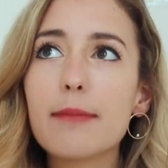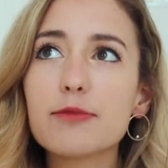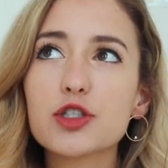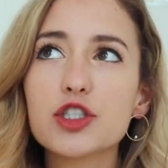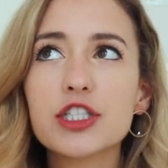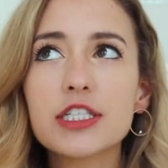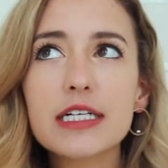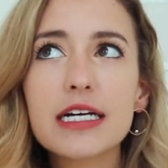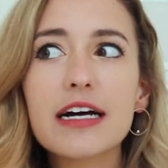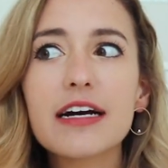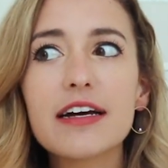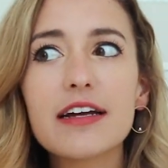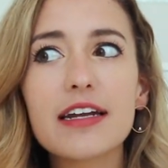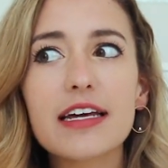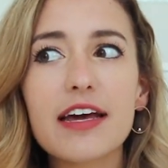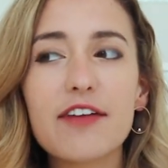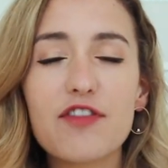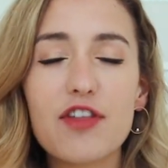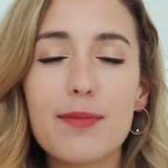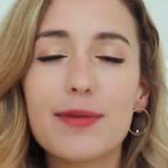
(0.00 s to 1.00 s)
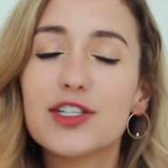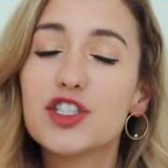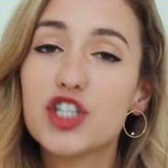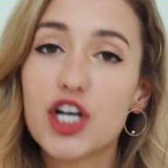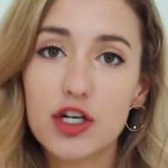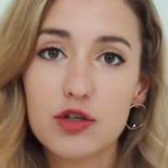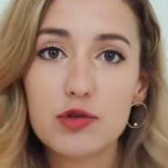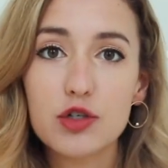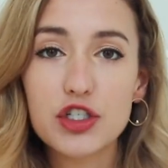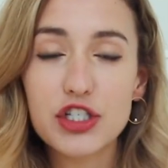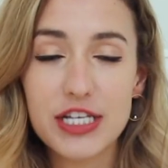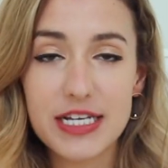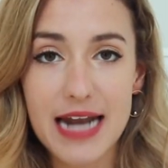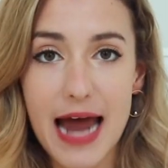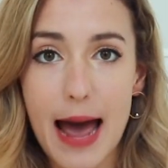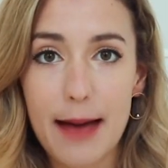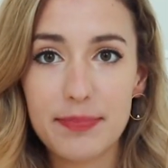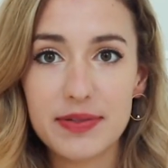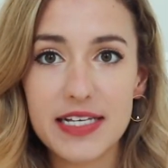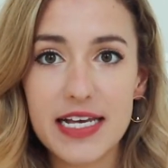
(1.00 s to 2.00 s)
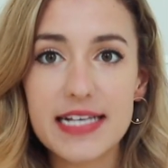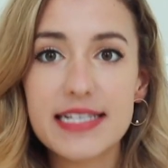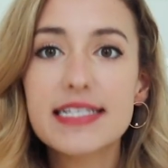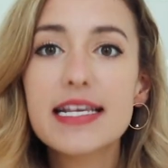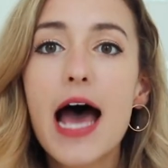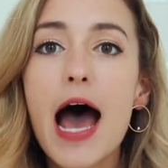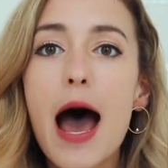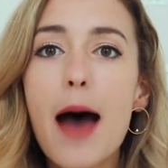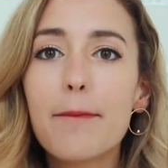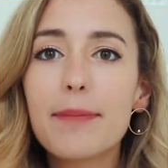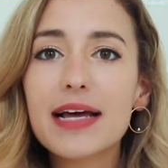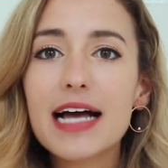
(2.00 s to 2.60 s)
just to kind of give them a general synopsis.